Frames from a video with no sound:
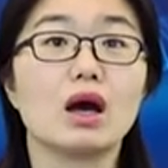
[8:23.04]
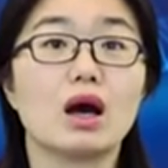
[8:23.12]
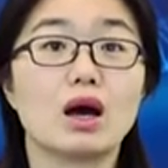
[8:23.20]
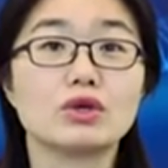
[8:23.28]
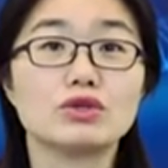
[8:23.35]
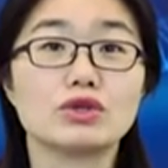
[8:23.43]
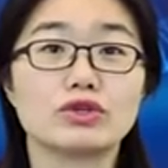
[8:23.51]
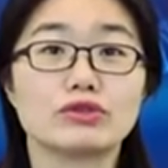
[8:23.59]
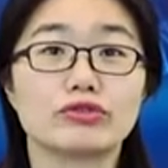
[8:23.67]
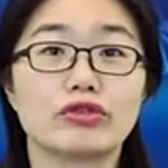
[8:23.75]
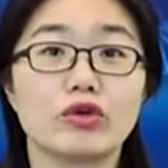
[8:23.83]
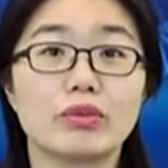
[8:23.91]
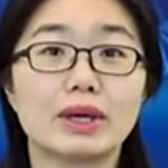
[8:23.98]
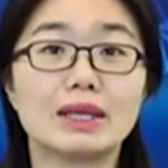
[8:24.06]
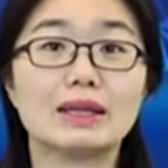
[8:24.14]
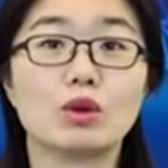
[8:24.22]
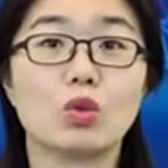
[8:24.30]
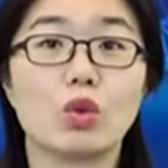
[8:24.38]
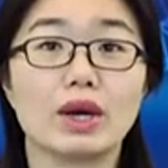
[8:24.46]
are transforming
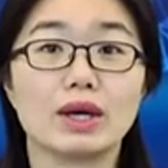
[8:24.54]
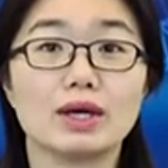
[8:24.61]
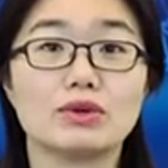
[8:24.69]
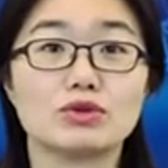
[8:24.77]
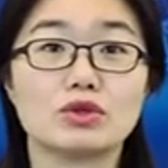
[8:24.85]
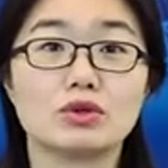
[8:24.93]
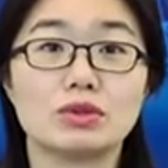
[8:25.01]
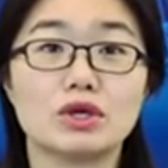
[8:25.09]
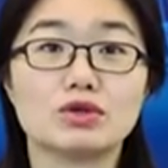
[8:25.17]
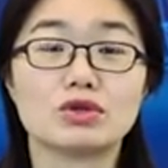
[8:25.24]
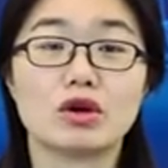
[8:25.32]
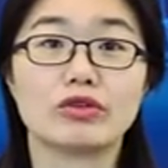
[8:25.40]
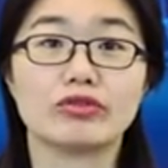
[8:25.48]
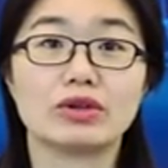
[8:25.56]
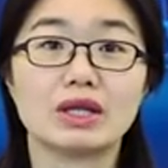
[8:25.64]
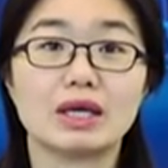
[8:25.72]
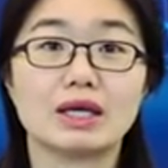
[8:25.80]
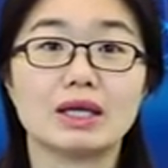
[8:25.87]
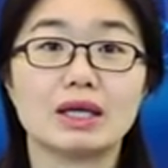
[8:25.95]
the way consumers of
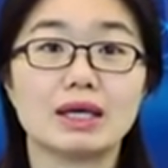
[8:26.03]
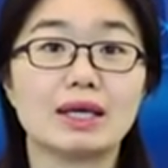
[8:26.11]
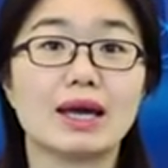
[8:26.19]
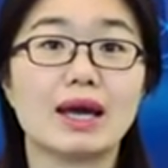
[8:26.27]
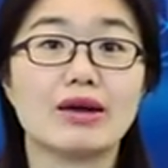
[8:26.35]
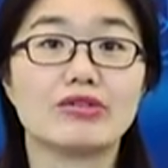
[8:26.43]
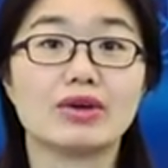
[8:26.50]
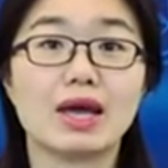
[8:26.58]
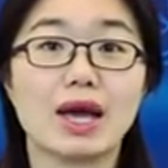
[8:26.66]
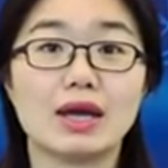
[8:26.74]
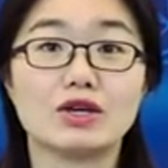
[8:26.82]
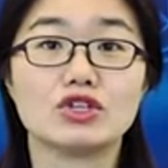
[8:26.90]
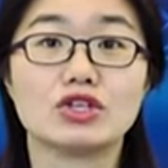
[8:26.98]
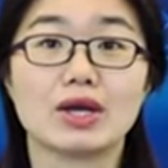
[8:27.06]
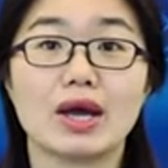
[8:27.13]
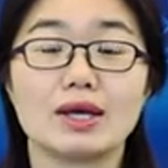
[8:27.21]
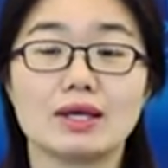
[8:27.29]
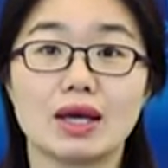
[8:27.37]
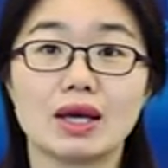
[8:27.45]
nearly every age
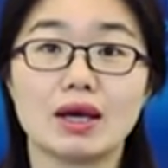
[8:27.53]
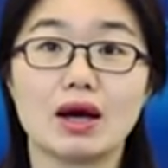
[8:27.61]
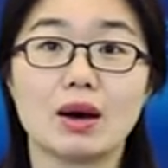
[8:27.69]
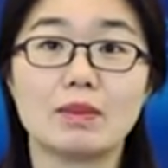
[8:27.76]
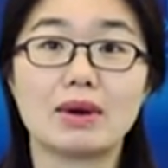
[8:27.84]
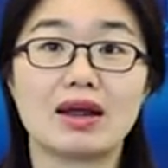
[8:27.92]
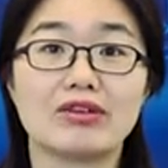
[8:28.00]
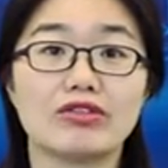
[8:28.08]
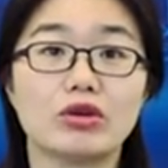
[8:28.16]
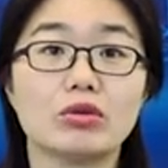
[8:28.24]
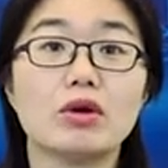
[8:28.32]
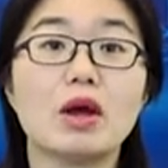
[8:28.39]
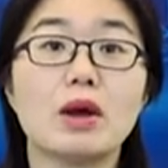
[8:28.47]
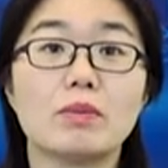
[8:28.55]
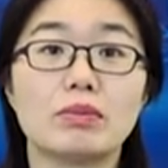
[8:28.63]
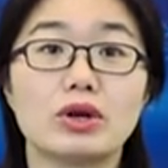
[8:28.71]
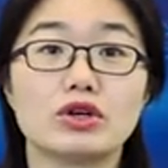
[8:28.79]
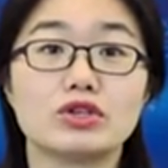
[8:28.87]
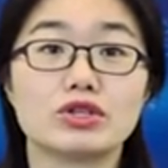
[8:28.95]
and income level
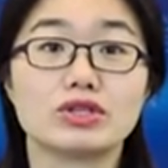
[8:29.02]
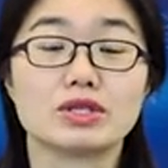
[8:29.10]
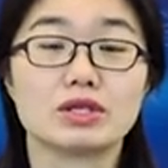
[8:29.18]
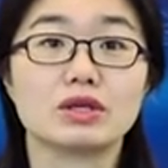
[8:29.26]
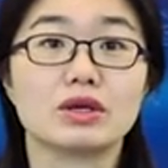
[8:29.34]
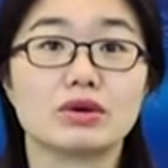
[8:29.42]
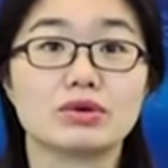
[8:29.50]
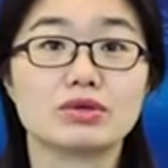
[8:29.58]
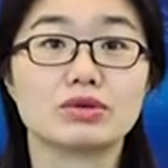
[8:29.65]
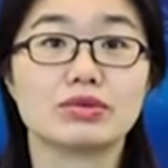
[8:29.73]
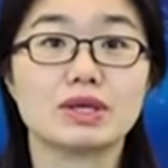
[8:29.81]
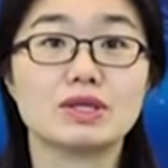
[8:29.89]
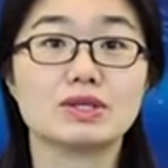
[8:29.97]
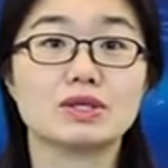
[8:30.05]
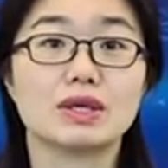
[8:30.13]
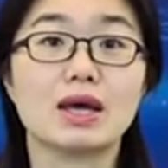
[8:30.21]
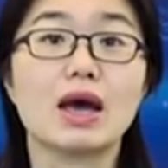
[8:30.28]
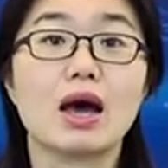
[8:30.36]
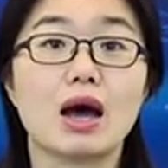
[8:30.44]
purchase groceries,
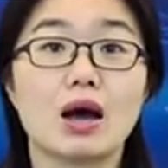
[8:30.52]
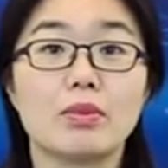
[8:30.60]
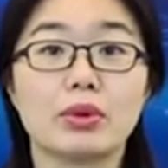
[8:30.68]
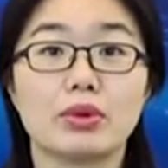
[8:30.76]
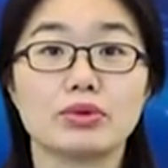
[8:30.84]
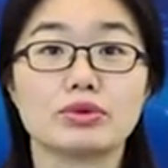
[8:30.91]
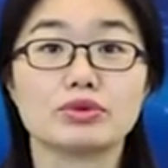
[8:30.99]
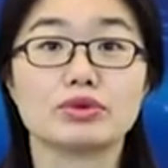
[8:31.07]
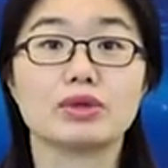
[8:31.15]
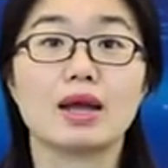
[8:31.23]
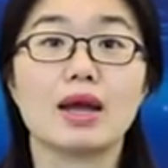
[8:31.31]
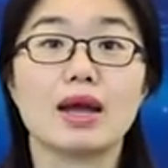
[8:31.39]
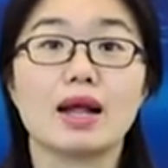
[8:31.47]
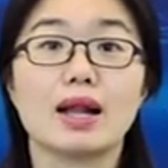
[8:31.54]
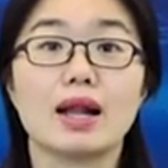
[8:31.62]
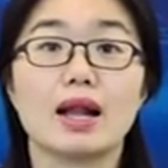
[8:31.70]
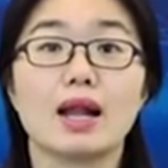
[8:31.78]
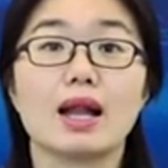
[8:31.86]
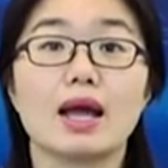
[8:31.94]
apples,
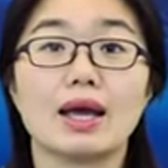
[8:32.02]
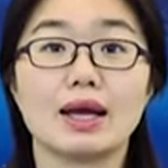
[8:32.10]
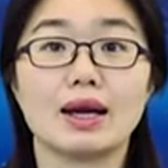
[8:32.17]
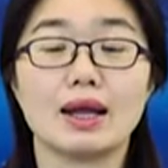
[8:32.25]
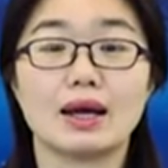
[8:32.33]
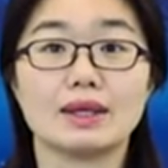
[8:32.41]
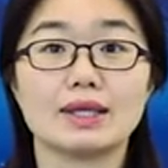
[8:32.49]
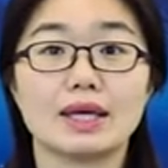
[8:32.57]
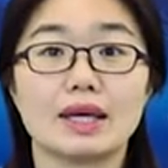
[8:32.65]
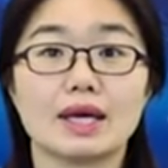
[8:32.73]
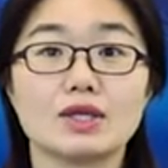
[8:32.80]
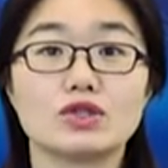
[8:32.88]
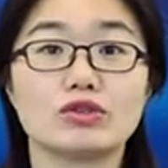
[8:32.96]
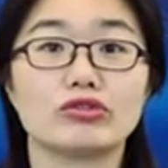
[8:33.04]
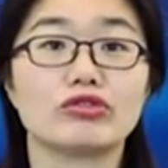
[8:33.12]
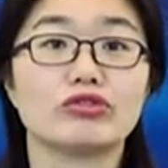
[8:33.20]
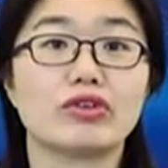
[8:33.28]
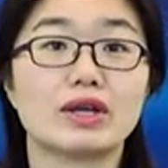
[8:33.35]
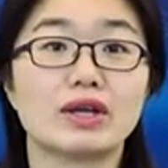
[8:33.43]
airline tickets,
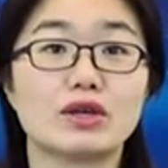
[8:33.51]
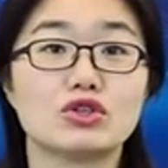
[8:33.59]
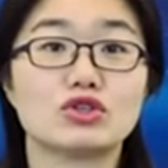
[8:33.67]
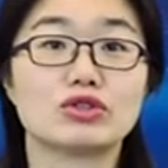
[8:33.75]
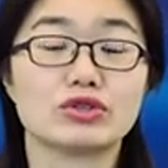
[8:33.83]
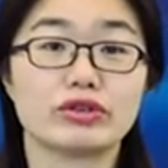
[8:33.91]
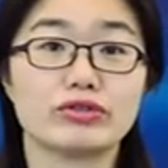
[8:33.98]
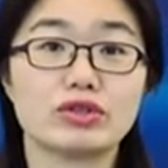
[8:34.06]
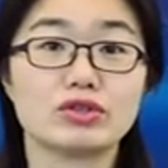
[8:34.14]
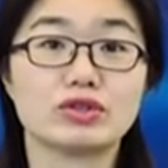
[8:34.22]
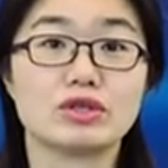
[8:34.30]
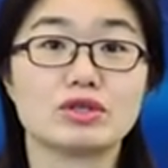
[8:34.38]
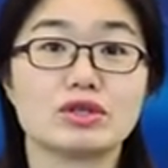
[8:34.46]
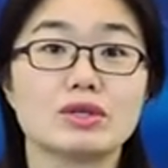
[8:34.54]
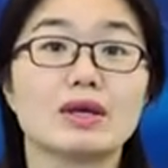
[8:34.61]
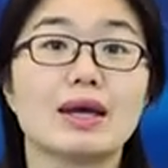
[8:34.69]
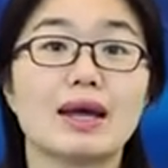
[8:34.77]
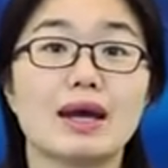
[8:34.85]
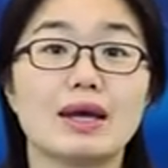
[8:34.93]
financial services,
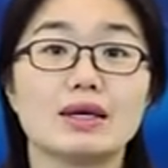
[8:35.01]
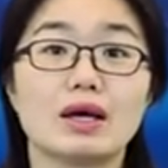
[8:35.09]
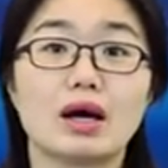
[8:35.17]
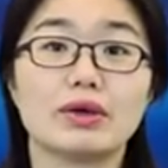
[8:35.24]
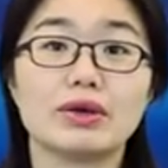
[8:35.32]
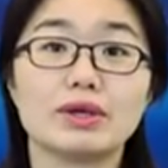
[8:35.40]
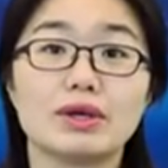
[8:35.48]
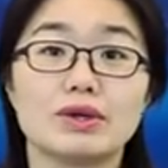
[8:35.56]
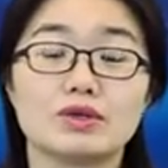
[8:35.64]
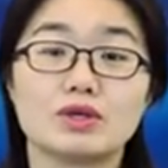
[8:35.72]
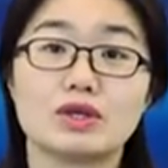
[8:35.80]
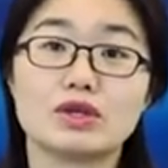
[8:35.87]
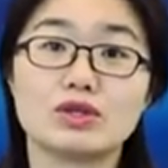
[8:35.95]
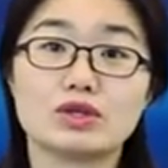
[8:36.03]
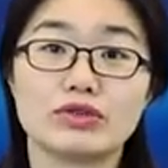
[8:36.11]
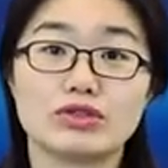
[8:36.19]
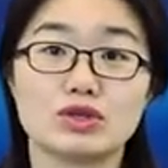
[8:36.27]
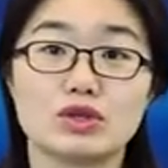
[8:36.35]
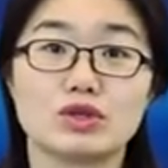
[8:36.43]
and other goods and
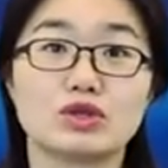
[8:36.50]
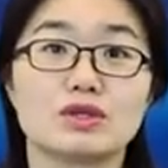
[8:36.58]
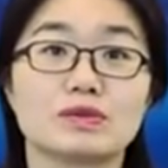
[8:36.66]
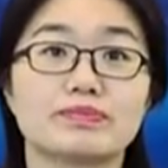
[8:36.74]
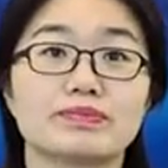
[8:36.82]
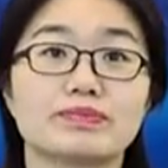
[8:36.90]
services.